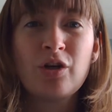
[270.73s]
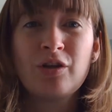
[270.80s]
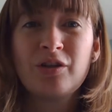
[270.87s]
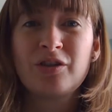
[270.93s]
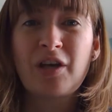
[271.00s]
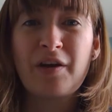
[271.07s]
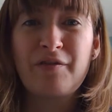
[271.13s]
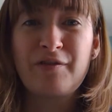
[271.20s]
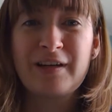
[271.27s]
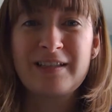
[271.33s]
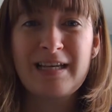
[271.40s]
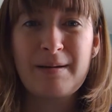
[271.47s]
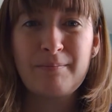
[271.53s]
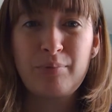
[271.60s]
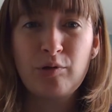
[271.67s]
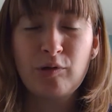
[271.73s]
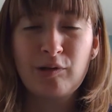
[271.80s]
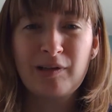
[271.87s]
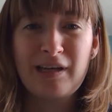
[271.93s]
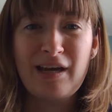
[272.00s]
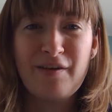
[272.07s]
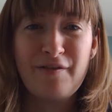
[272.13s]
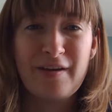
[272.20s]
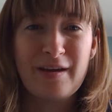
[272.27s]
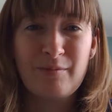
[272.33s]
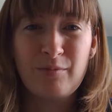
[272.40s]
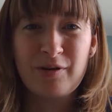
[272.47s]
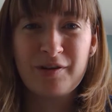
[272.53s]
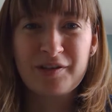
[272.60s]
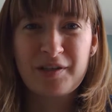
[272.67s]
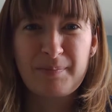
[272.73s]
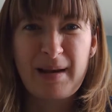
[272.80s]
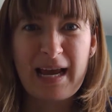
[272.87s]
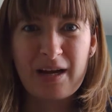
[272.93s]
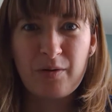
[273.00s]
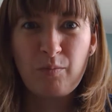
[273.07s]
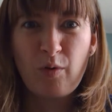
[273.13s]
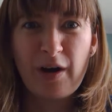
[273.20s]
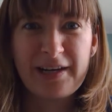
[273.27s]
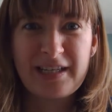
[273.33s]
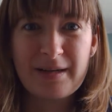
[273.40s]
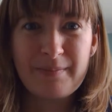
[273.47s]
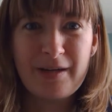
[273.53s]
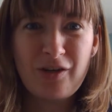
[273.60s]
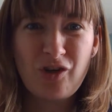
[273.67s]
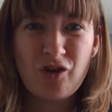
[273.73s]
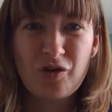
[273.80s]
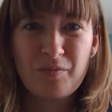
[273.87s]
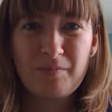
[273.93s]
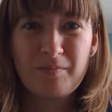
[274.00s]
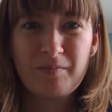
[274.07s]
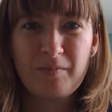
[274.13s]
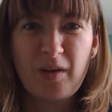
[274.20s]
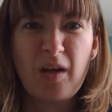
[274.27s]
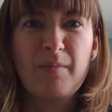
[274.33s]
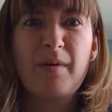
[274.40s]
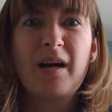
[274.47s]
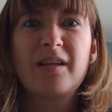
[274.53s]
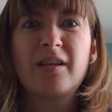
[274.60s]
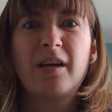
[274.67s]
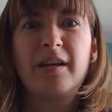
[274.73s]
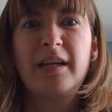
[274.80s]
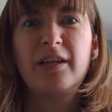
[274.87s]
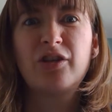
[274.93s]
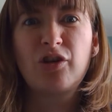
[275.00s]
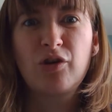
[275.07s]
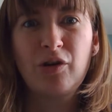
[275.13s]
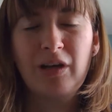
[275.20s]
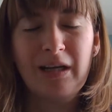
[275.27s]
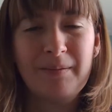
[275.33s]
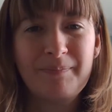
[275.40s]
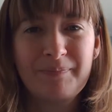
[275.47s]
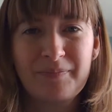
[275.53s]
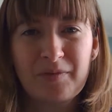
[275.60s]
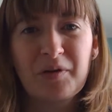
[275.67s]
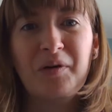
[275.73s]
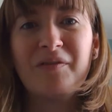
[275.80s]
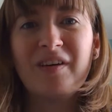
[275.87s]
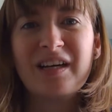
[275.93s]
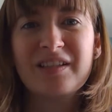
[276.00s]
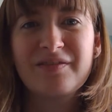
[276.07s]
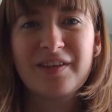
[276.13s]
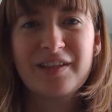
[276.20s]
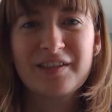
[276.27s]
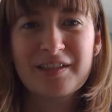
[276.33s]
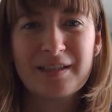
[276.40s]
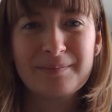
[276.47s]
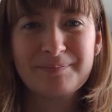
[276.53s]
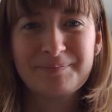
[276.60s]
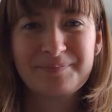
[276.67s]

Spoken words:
So for example, if it was a black and white image, you might turn it into colour or vice versa.